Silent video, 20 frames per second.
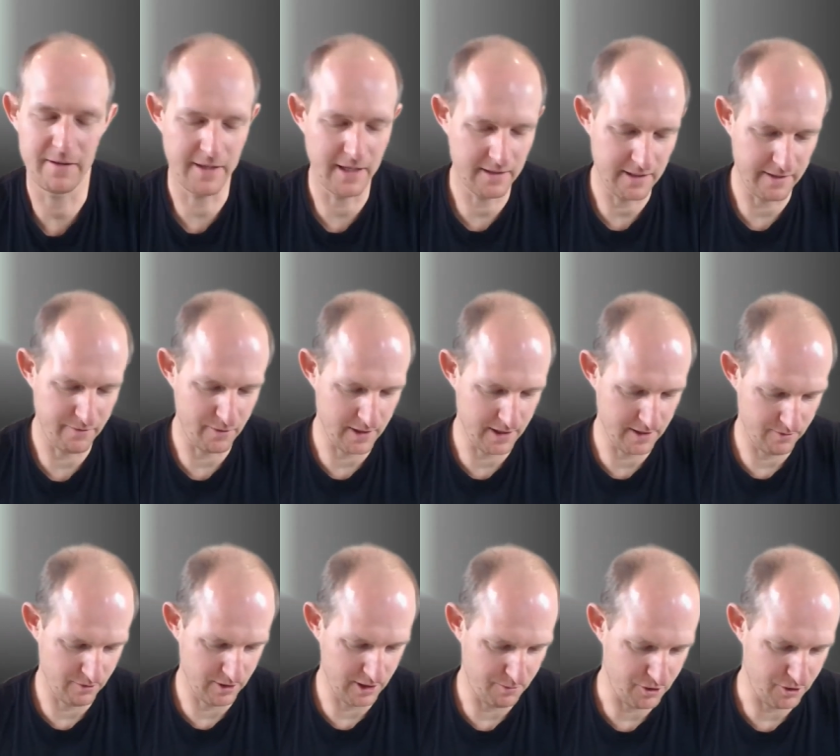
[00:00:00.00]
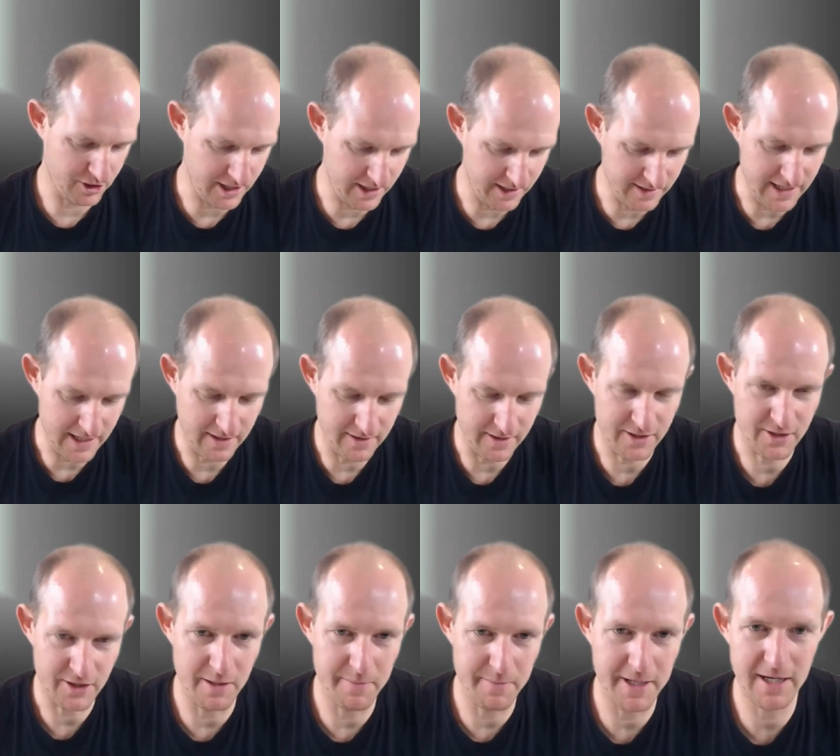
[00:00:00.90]
Thanks, everyone. Really appreciate you taking the
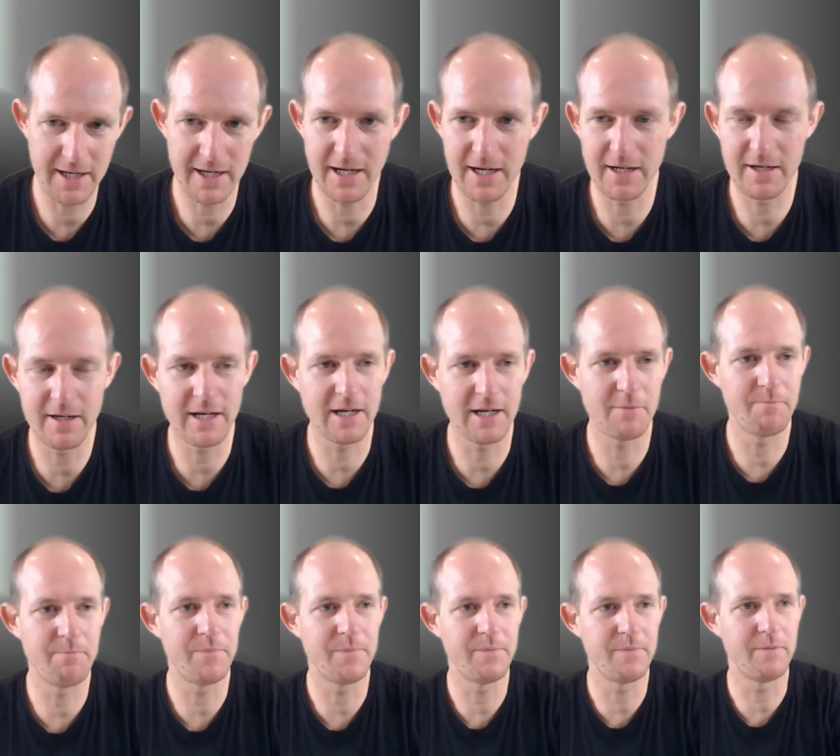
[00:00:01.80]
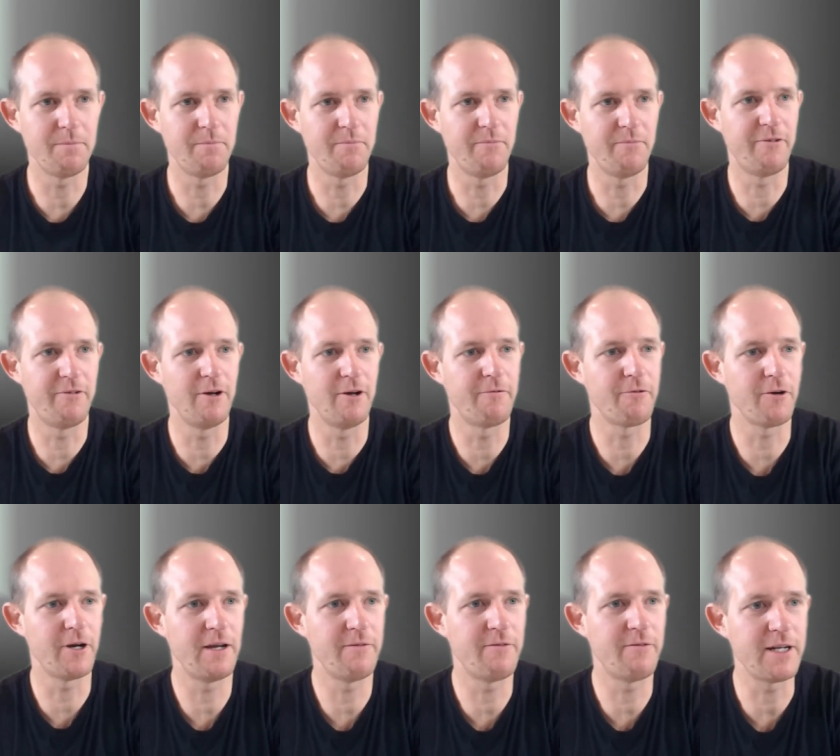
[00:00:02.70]
time out. And um, feel
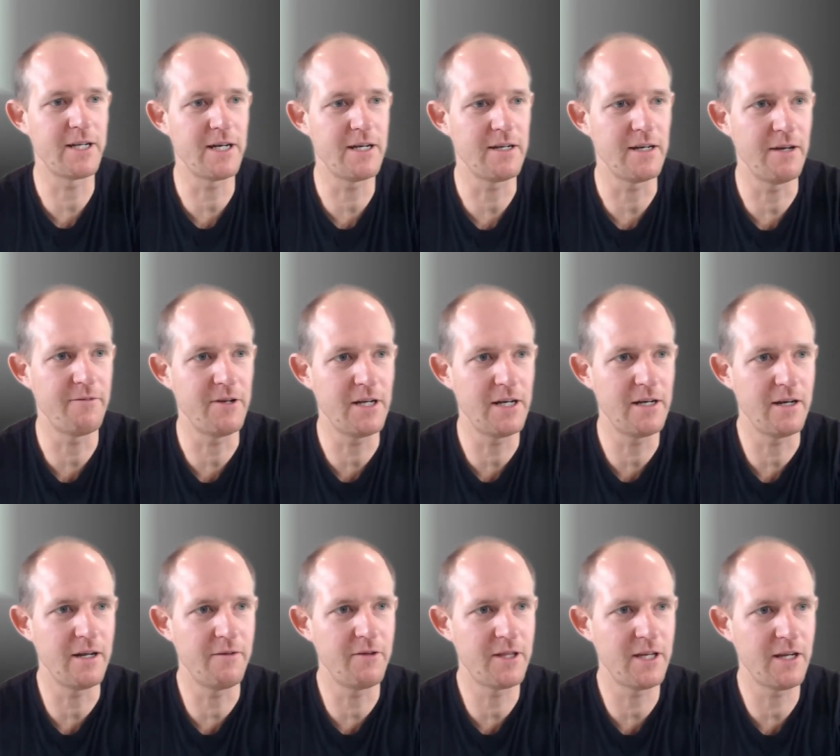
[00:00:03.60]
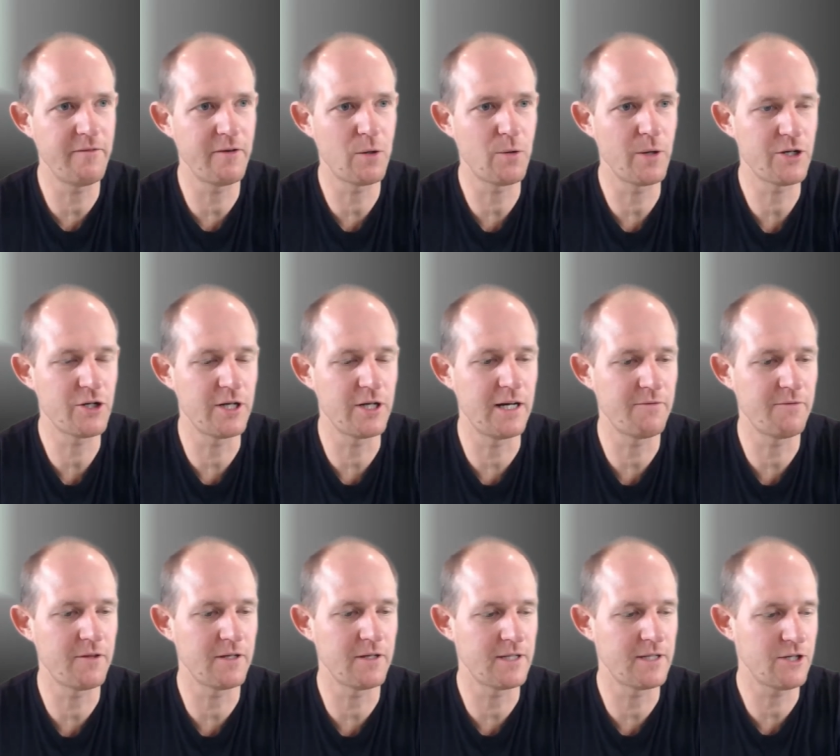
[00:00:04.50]
free if I didn't, if you didn't, if you think of a question
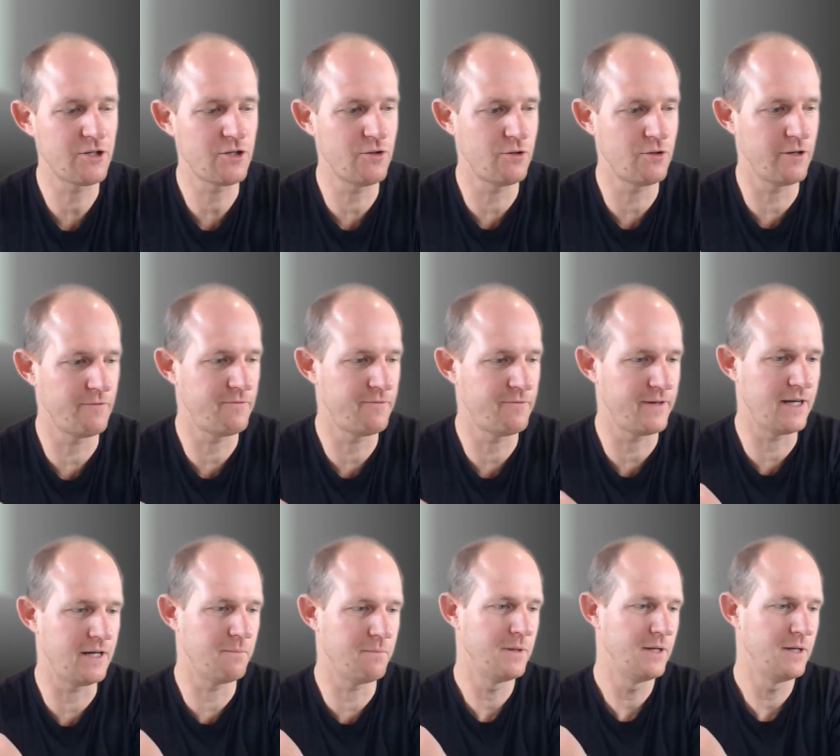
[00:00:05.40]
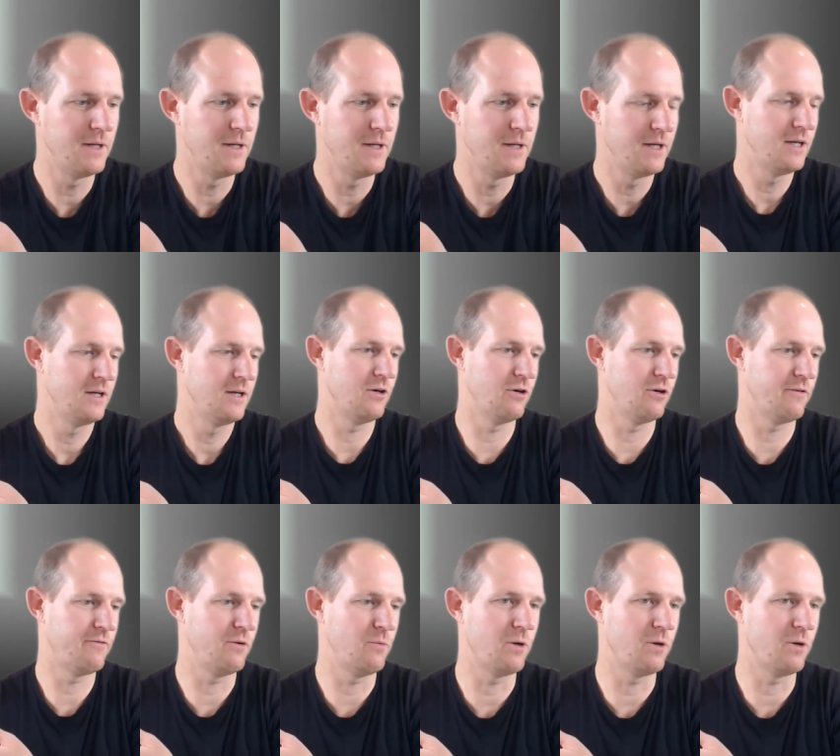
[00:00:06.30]
after the session, or if or